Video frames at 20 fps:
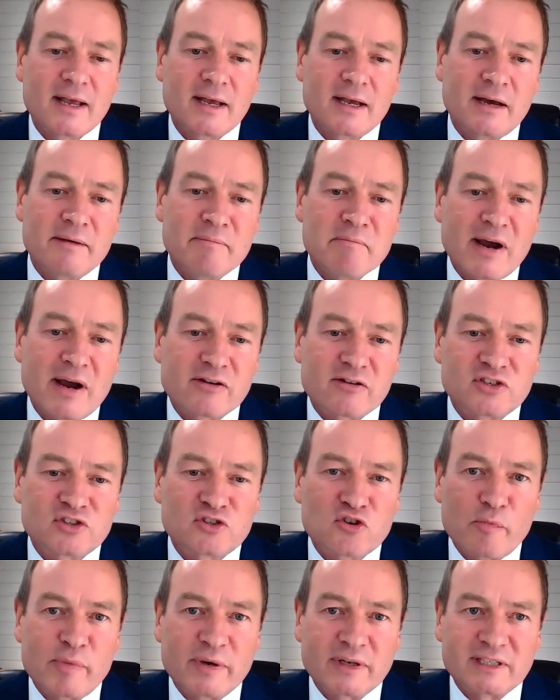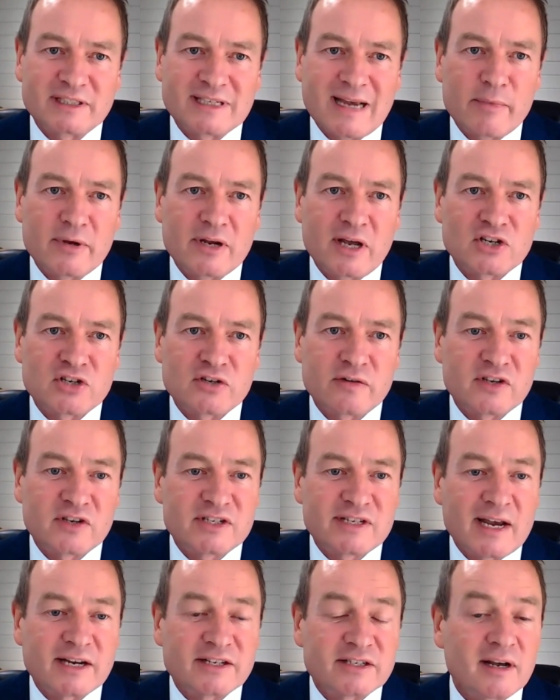microscopic examination of this
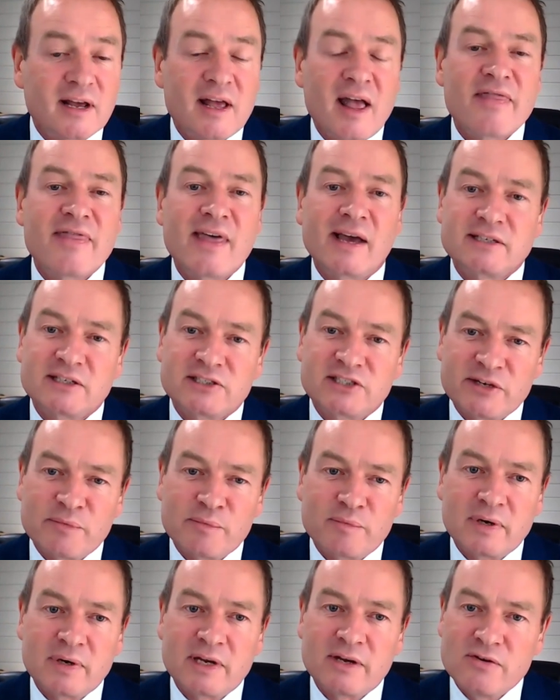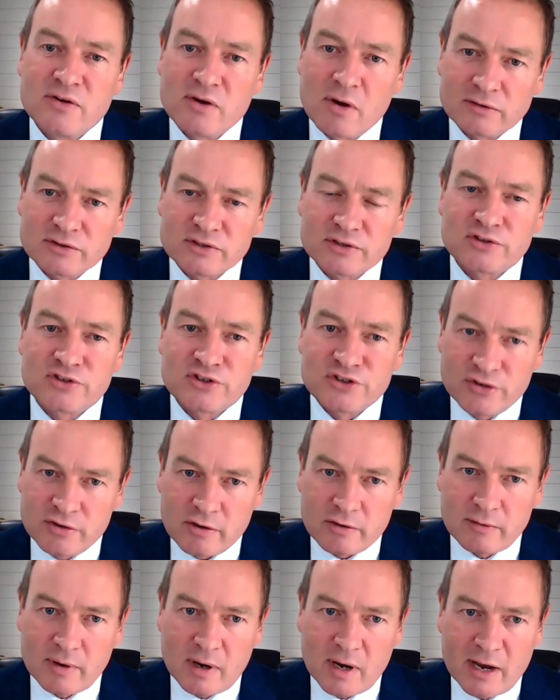data, that is simply not
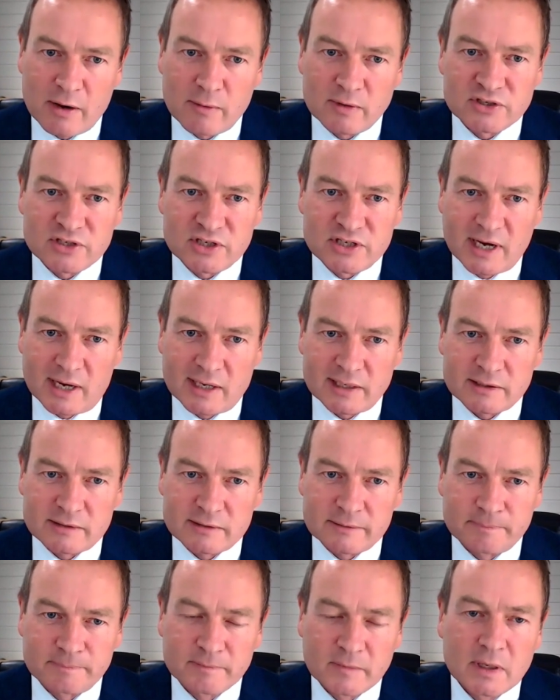true, I would suggest.